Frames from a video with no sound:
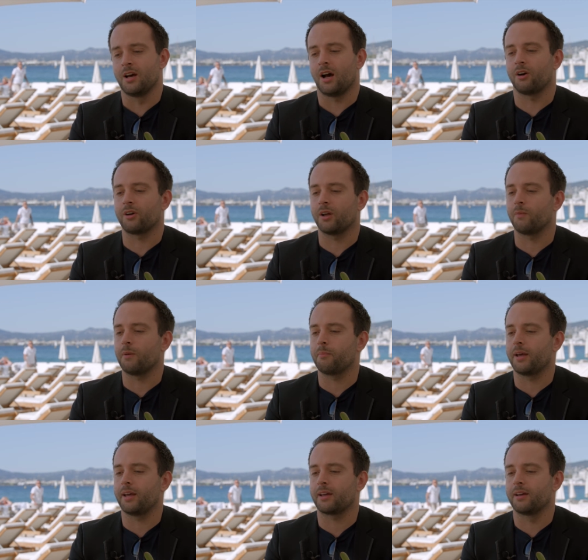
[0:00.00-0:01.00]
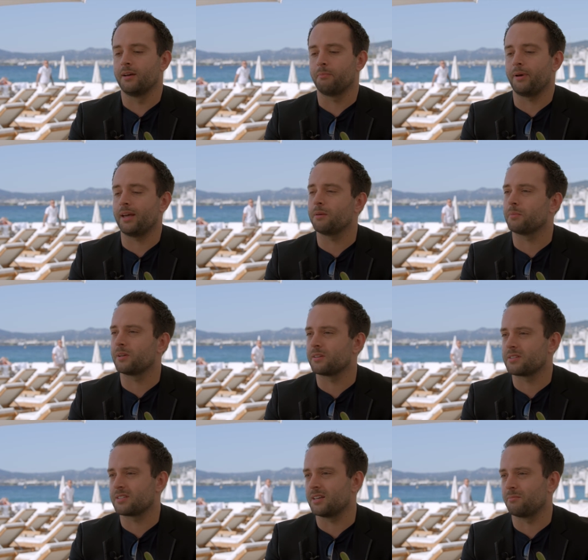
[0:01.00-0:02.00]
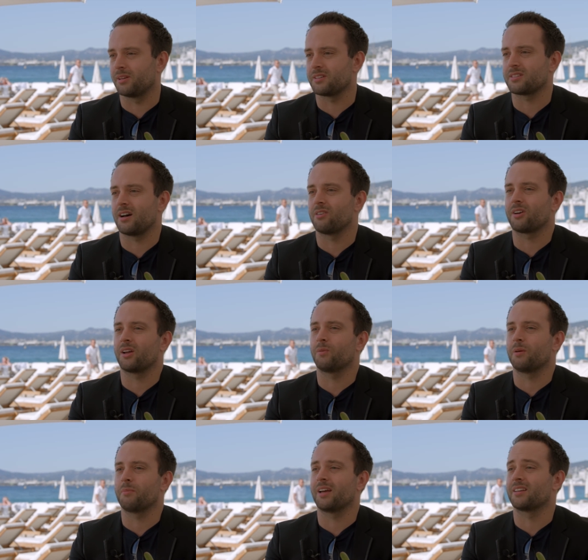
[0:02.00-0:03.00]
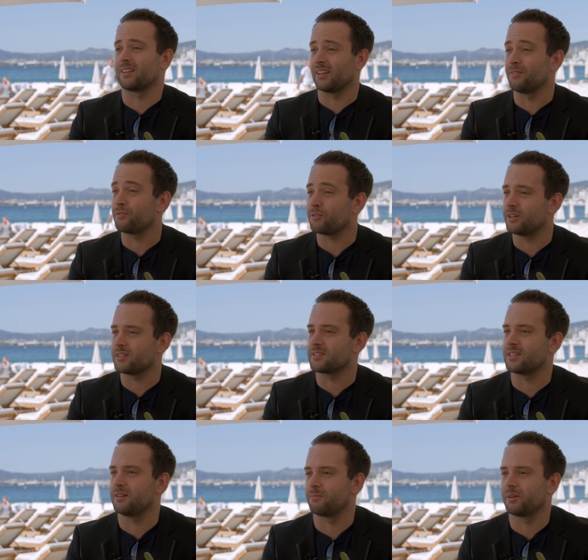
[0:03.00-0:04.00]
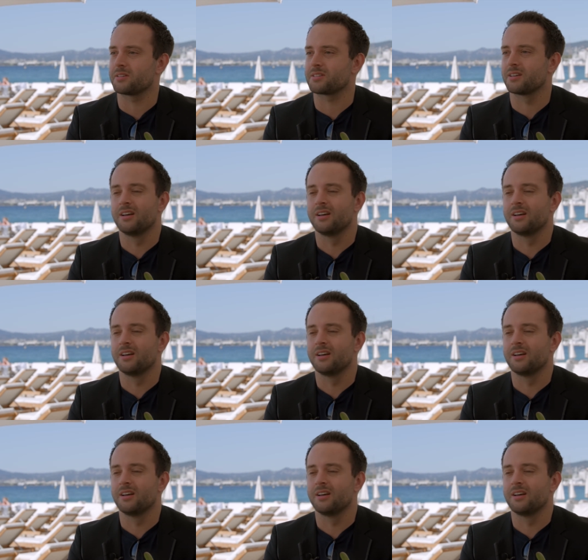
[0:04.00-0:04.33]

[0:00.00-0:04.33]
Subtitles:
how can we make payment seamless, how can we make delivery seamless,